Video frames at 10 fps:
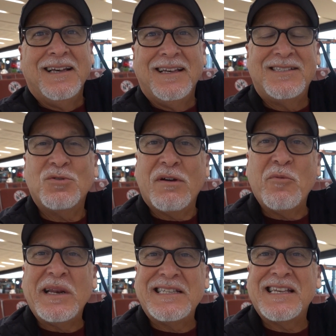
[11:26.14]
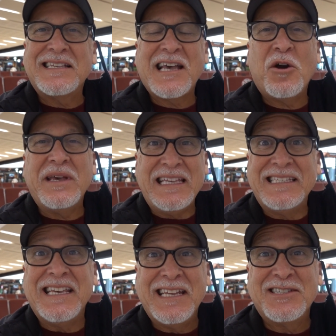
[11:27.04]
so everybody says how
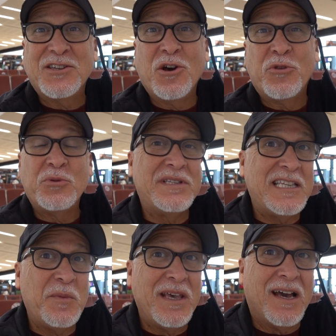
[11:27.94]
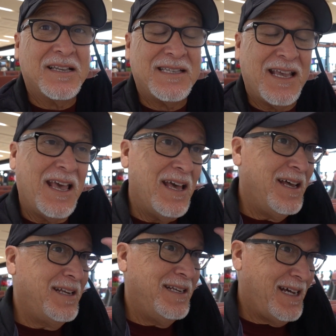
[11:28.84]
easy it is to go through CBX,
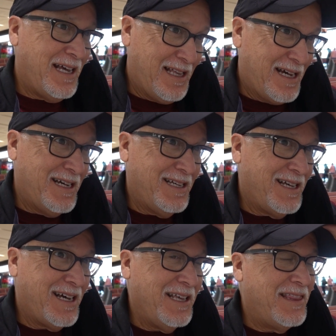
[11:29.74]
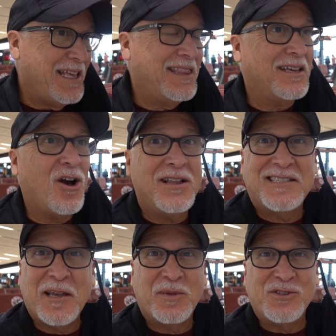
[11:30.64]
and I think the
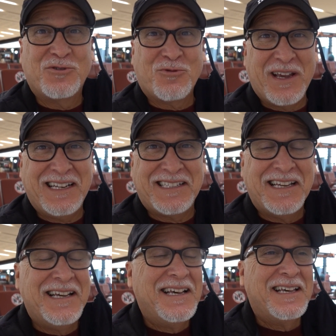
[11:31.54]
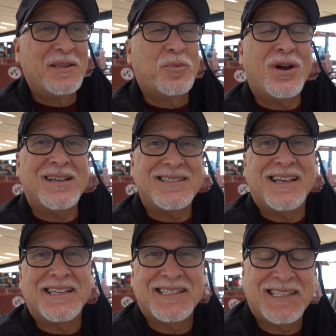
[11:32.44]
concept is great. The
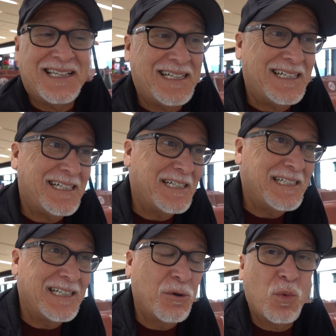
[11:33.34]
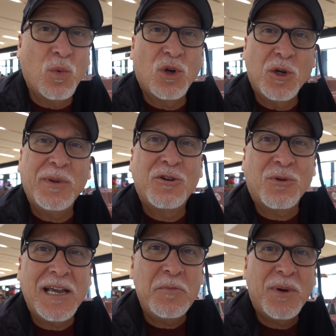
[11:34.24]
process could be
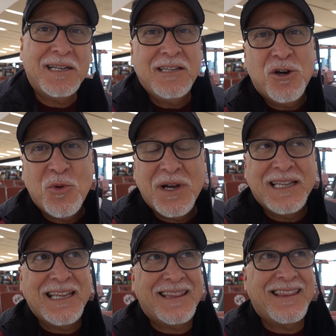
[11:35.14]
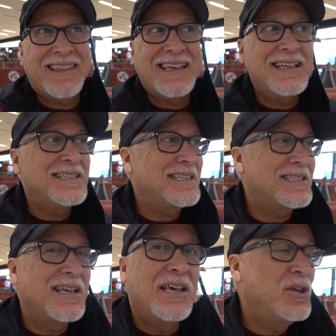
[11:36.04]
great, but you know, the thing is
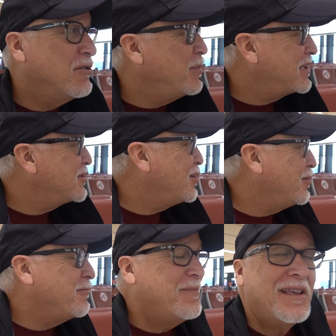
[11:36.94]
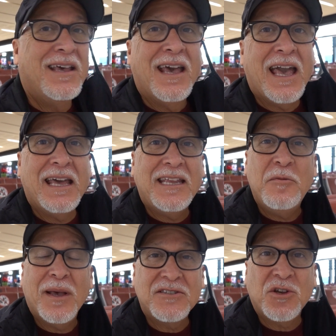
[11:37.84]
you're in Mexico. And in
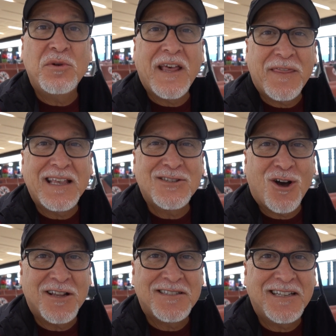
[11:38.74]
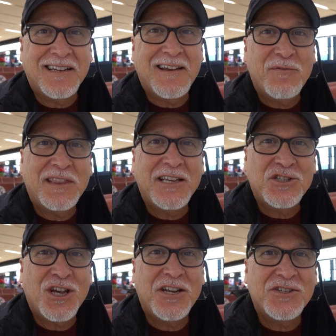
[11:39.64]
Mexico, nothing is constant. Everything
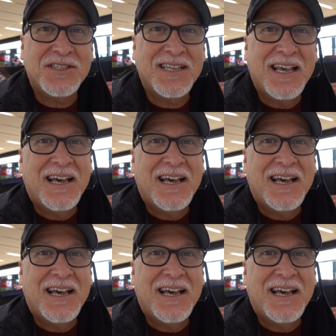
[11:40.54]
changes.